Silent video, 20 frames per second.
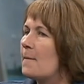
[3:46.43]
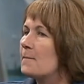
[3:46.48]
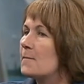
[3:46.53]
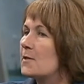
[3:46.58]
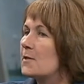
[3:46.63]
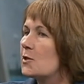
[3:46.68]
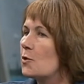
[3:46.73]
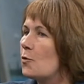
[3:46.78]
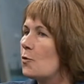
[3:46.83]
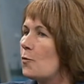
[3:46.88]

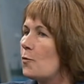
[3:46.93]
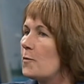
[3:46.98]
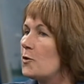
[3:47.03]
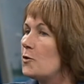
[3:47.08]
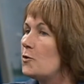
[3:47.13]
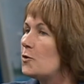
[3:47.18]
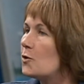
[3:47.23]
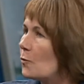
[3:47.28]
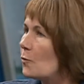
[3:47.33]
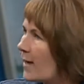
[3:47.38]
So
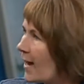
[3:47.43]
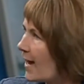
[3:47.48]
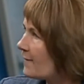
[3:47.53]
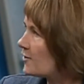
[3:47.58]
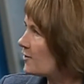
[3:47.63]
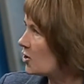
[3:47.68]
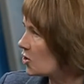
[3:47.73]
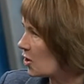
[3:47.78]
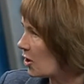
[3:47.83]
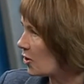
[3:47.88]
you don't have
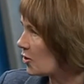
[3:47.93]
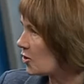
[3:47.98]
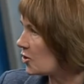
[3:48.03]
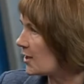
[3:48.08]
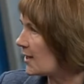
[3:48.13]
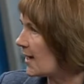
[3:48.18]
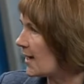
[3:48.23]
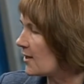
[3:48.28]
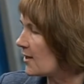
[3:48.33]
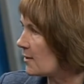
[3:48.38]
to charge
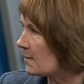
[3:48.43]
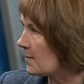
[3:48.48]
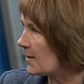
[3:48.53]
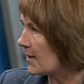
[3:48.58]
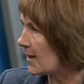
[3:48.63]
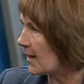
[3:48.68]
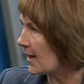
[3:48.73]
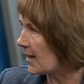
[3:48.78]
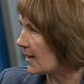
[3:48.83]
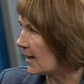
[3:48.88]
it at the
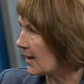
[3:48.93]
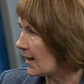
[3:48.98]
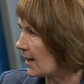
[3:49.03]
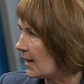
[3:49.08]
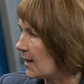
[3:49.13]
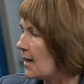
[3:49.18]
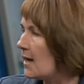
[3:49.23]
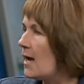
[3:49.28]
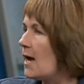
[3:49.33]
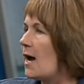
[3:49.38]

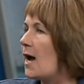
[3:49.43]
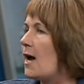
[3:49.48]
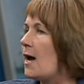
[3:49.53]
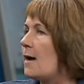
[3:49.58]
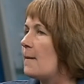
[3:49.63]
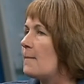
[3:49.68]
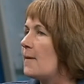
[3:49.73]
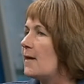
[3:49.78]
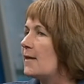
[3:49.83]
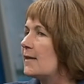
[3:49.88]
beginning
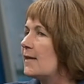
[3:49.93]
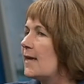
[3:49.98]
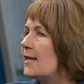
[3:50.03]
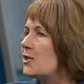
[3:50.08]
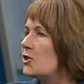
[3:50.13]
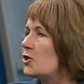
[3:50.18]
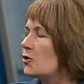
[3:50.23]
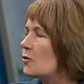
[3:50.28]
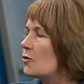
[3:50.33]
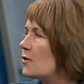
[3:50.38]

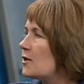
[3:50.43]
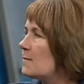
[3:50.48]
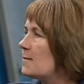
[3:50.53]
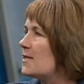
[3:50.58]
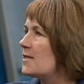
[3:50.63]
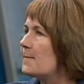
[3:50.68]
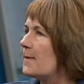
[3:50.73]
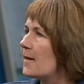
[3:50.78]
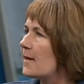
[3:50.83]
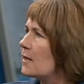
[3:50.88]
unless you're going to be
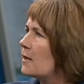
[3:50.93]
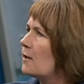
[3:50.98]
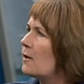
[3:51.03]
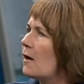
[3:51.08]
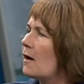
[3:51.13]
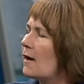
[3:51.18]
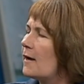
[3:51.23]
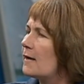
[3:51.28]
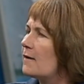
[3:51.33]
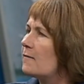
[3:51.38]
spending a
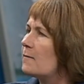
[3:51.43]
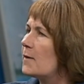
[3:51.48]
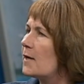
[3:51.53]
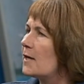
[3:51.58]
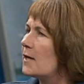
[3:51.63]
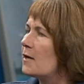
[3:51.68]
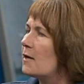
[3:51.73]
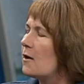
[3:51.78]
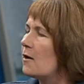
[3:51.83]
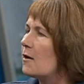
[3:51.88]
lot of
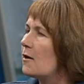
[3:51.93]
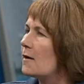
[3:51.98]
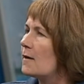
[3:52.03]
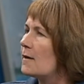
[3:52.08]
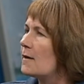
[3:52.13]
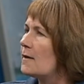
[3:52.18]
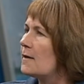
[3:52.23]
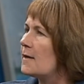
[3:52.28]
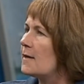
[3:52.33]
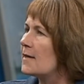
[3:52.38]
money
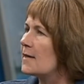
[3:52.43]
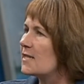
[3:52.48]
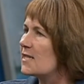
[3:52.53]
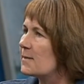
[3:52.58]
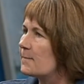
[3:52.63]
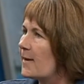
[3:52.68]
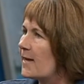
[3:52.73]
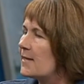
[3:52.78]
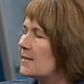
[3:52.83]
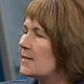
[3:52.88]
on
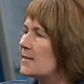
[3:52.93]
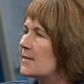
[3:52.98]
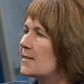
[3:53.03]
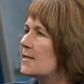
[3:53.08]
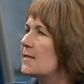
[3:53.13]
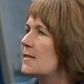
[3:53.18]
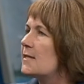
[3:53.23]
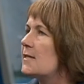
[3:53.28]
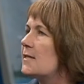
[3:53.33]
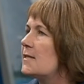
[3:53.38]

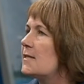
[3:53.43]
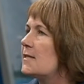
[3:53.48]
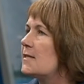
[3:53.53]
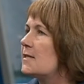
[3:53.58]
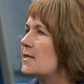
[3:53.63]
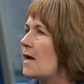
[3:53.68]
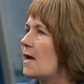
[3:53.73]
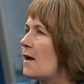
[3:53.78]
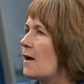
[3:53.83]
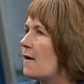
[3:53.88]

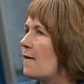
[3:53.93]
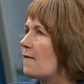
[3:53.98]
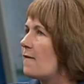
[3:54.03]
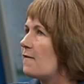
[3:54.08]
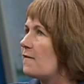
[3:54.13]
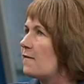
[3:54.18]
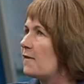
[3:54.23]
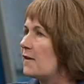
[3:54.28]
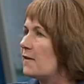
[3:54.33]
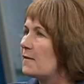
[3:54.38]
expenses of
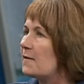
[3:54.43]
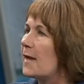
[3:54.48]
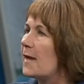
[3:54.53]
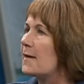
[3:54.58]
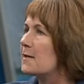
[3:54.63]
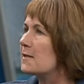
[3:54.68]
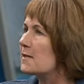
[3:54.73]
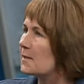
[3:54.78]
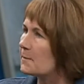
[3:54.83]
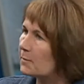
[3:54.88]

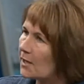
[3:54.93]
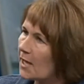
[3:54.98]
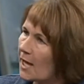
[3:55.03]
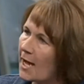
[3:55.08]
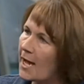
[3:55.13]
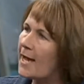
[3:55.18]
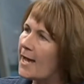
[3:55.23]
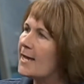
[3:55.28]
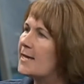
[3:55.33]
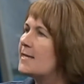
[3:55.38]
like
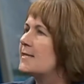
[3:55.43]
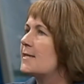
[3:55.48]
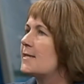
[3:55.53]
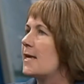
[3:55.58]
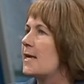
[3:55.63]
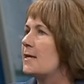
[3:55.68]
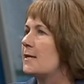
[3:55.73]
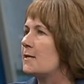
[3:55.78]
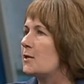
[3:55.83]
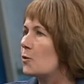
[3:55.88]
supplies
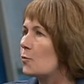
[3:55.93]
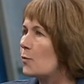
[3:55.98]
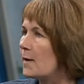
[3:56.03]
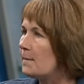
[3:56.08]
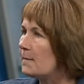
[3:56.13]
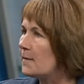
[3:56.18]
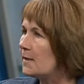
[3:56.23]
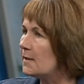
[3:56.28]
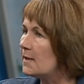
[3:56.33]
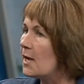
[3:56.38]
and
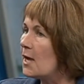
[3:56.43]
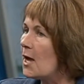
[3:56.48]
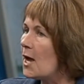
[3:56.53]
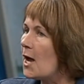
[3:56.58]
equipment.